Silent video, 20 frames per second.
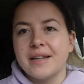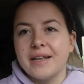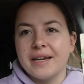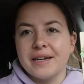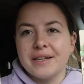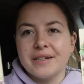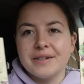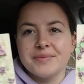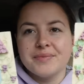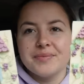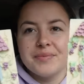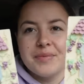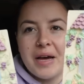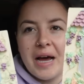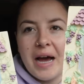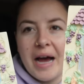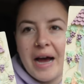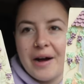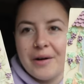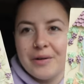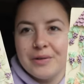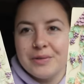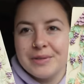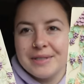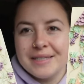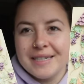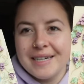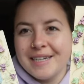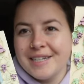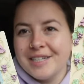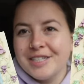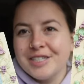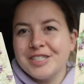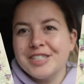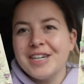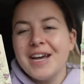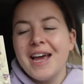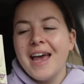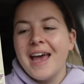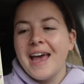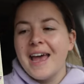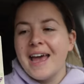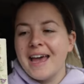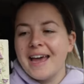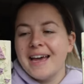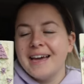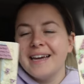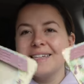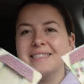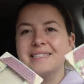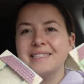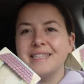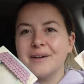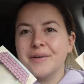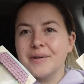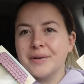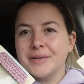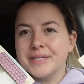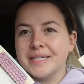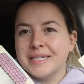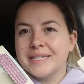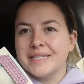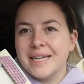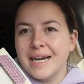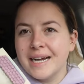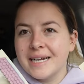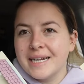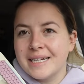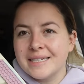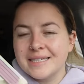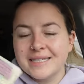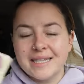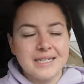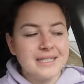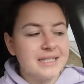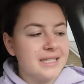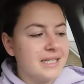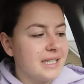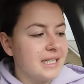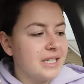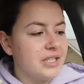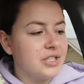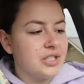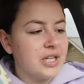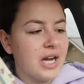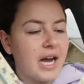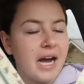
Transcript: of like house-ish and they were only 99 cents each.